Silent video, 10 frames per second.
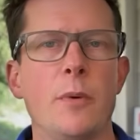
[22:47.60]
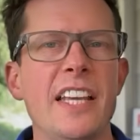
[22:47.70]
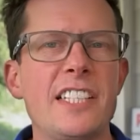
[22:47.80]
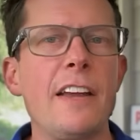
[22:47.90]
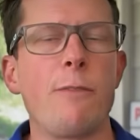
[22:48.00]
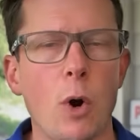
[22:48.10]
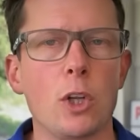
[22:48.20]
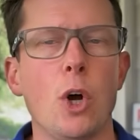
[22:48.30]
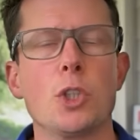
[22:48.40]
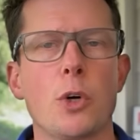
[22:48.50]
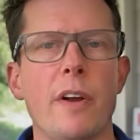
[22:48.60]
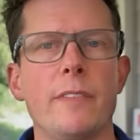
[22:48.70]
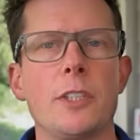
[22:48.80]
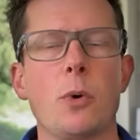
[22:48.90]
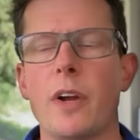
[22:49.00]
And when they say foreclosure
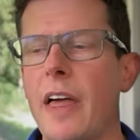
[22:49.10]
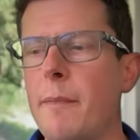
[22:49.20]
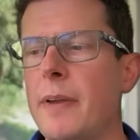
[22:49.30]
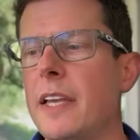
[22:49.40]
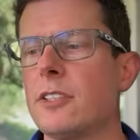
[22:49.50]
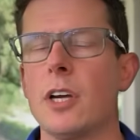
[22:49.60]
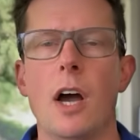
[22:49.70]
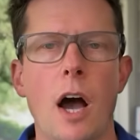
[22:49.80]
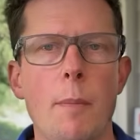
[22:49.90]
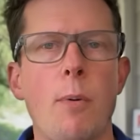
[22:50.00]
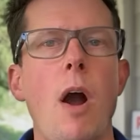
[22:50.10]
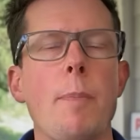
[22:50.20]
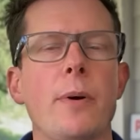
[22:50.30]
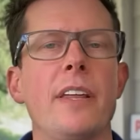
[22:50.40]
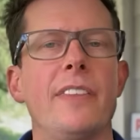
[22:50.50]
inventory, that means a
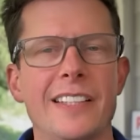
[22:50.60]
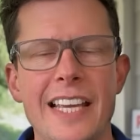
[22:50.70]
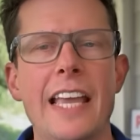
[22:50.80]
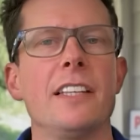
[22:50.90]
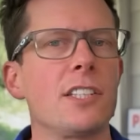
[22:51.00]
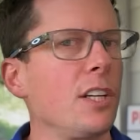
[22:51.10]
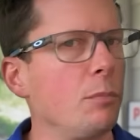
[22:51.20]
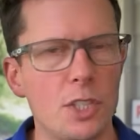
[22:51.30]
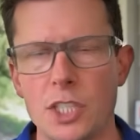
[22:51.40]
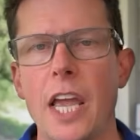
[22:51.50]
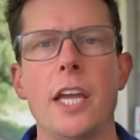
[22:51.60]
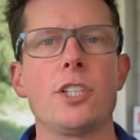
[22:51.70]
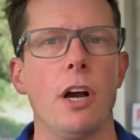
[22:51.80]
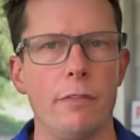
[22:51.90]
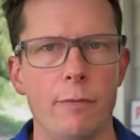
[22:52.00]
property that's in some
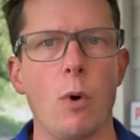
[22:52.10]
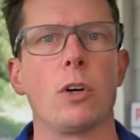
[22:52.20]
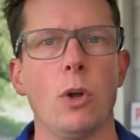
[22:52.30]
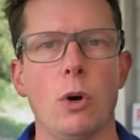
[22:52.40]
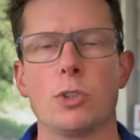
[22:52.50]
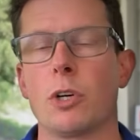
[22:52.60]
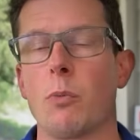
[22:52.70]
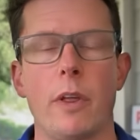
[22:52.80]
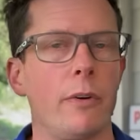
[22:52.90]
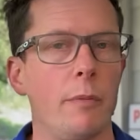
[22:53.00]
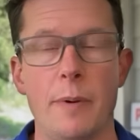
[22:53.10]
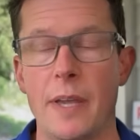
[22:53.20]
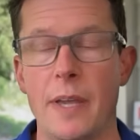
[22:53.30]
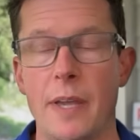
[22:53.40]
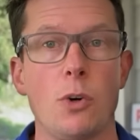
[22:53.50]
stage of foreclosure, whether it
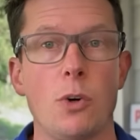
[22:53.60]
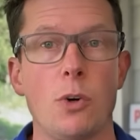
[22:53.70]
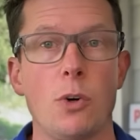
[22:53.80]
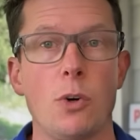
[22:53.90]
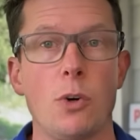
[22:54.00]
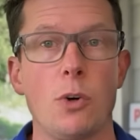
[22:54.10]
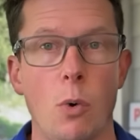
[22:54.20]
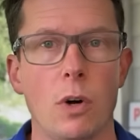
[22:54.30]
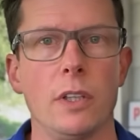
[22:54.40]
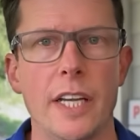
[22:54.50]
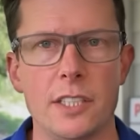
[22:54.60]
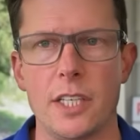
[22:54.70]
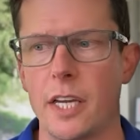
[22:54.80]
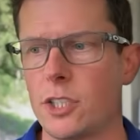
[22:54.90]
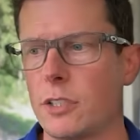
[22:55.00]
be an early stage or a late
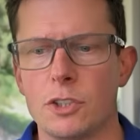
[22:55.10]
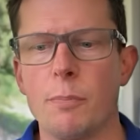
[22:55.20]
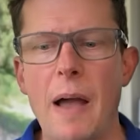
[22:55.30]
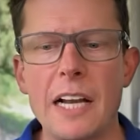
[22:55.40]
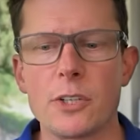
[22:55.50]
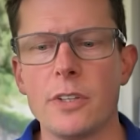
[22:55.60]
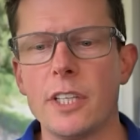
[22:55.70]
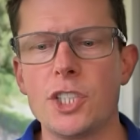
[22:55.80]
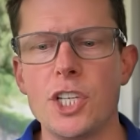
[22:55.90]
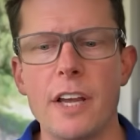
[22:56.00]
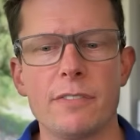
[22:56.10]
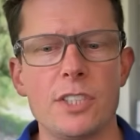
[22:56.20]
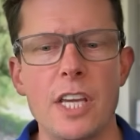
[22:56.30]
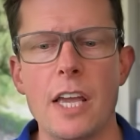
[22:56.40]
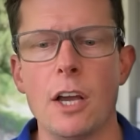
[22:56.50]
stage. So back during the
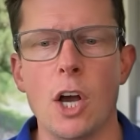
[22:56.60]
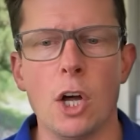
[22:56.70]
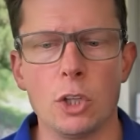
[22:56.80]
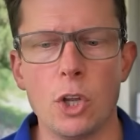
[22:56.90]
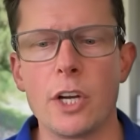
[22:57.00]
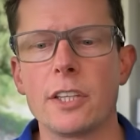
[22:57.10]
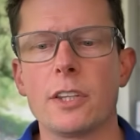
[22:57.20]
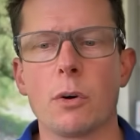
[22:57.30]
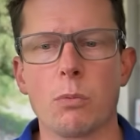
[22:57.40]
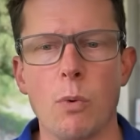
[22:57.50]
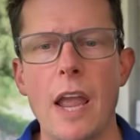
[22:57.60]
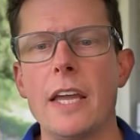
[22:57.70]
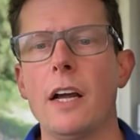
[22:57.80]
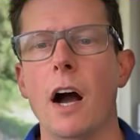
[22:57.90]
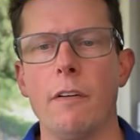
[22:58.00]
GFC, look at the
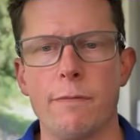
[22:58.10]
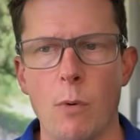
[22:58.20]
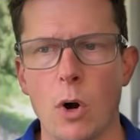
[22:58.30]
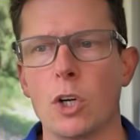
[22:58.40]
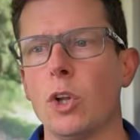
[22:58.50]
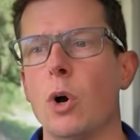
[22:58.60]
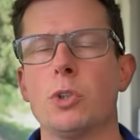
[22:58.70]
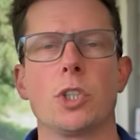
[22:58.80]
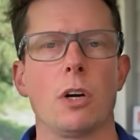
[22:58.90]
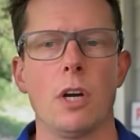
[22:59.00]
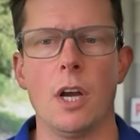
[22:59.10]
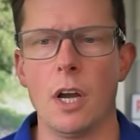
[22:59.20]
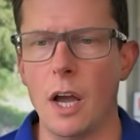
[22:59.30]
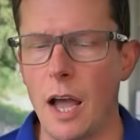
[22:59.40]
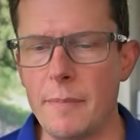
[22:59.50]
rate of foreclosure.
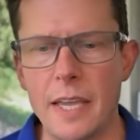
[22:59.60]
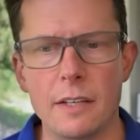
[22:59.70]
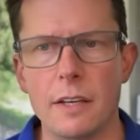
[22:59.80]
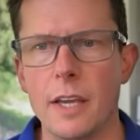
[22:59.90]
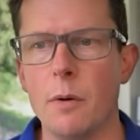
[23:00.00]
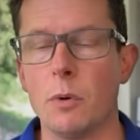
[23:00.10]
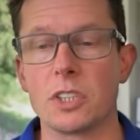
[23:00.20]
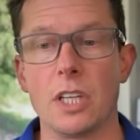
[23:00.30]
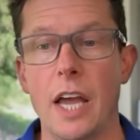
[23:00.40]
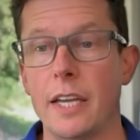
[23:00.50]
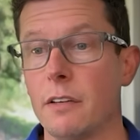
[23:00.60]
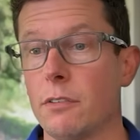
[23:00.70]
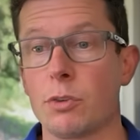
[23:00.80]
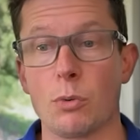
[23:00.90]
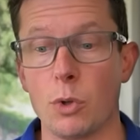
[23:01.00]
I mean, it was like
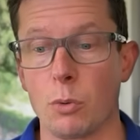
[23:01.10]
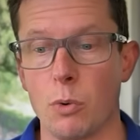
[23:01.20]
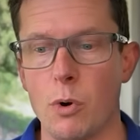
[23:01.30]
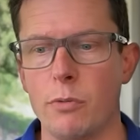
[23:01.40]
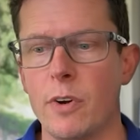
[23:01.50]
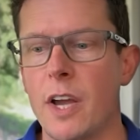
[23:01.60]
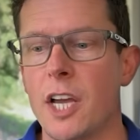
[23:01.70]
through the roof.